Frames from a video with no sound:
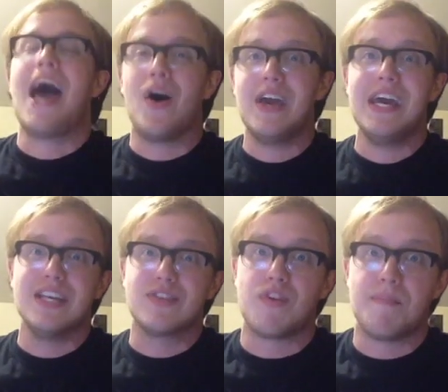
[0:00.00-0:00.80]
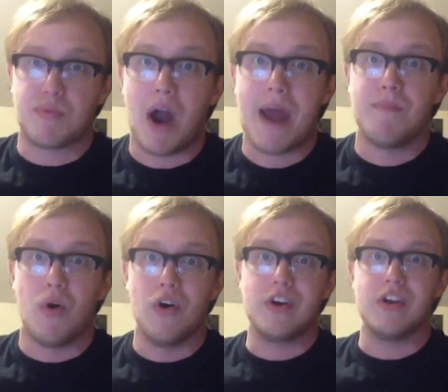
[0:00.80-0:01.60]
now is from
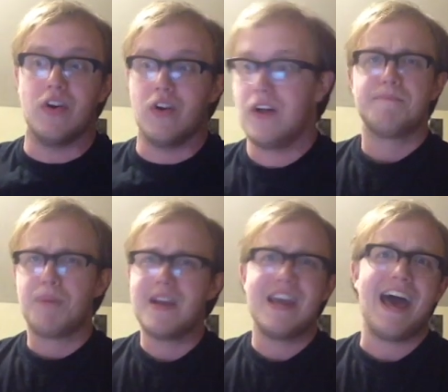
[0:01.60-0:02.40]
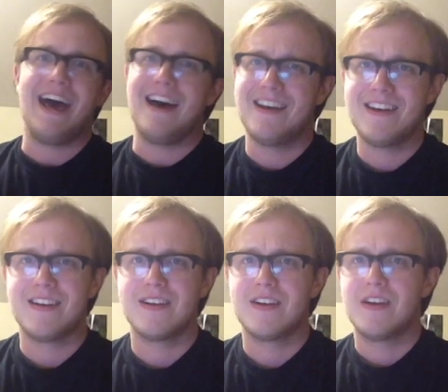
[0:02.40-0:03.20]
Primordial. But yeah,
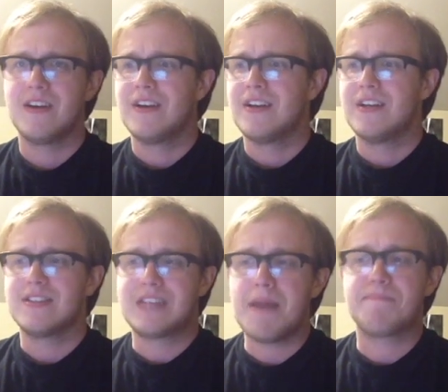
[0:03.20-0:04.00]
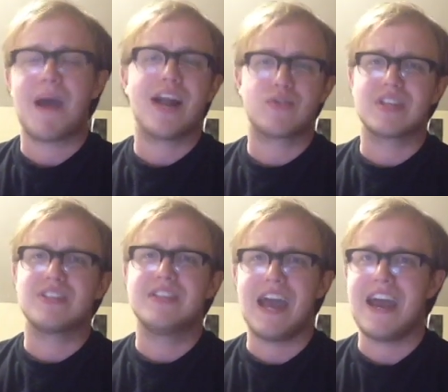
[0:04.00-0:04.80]
St.
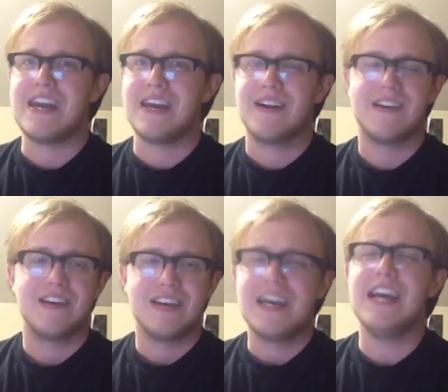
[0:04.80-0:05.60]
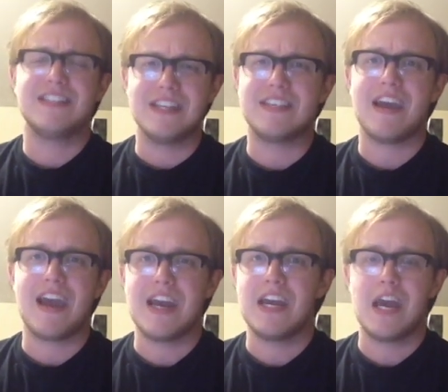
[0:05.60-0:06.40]
Patrick's Day is a
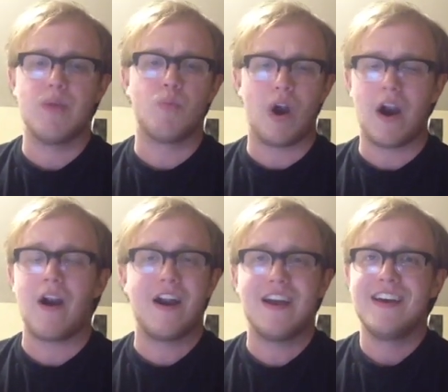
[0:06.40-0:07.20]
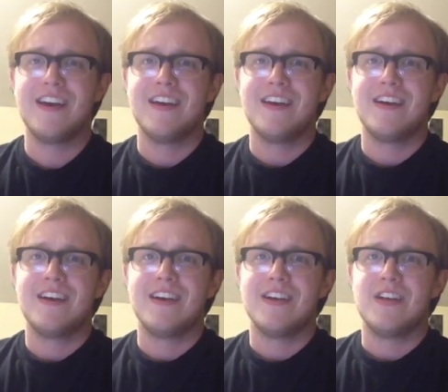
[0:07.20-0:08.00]
day in where
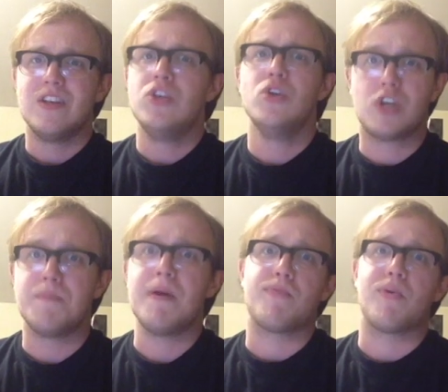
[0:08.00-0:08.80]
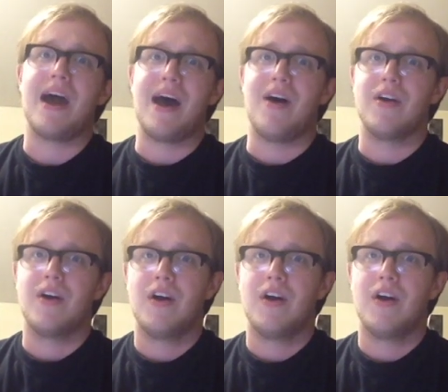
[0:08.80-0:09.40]
you should be proud